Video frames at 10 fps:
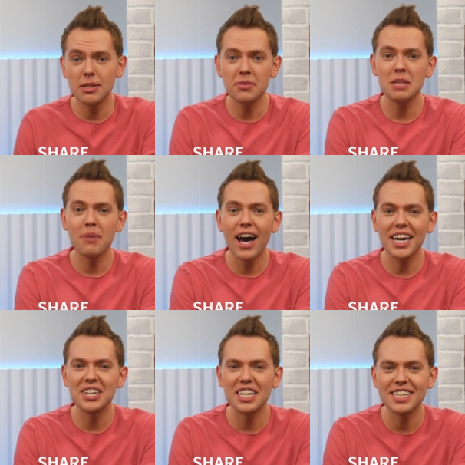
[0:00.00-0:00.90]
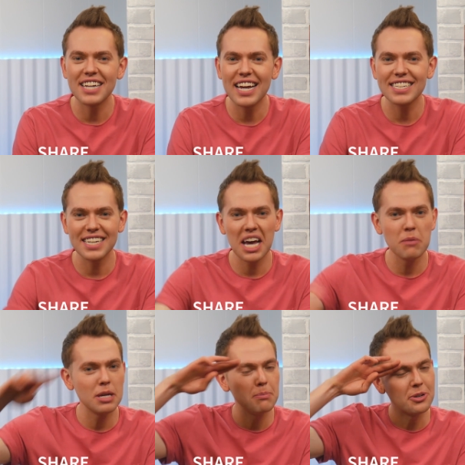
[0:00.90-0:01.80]
Timothy Bach, and until next
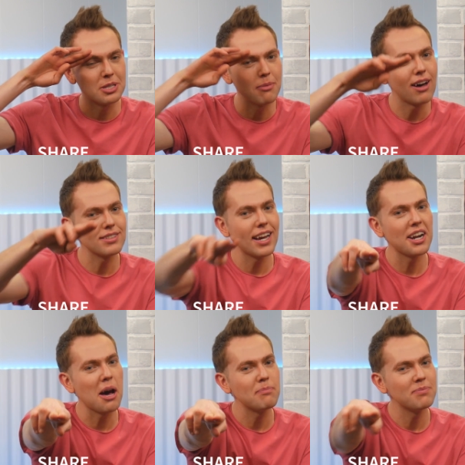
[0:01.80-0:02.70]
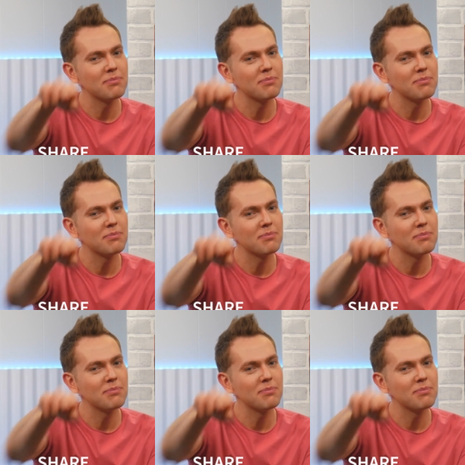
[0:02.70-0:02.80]
time, keep your smile side up.